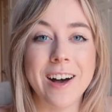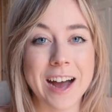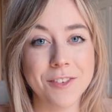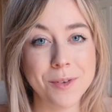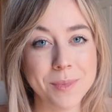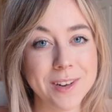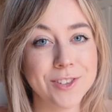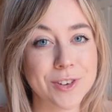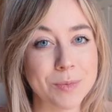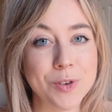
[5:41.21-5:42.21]
I'll have them in the
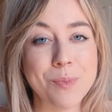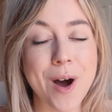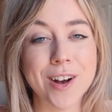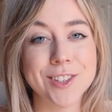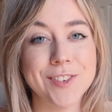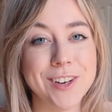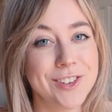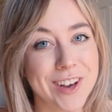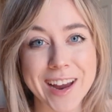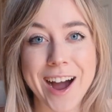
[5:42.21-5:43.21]
description box for you
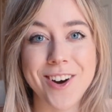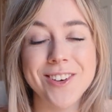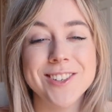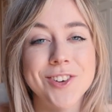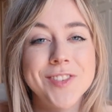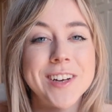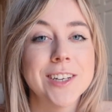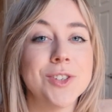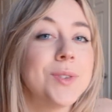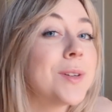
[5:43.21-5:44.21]
to check out. Don't
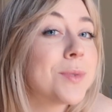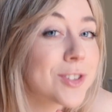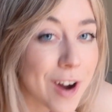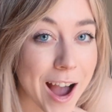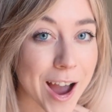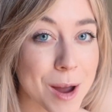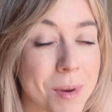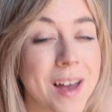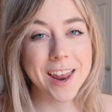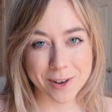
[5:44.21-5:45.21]
forget to
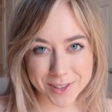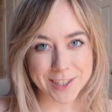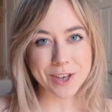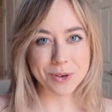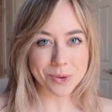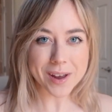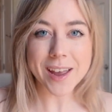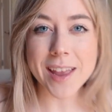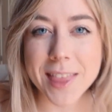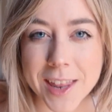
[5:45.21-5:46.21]
subscribe, and I'll see you
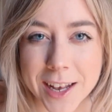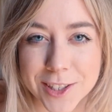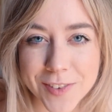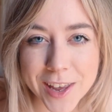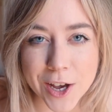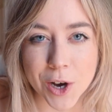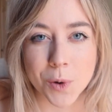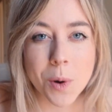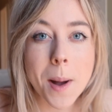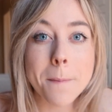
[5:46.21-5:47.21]
in the next
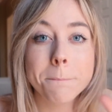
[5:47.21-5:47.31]
video.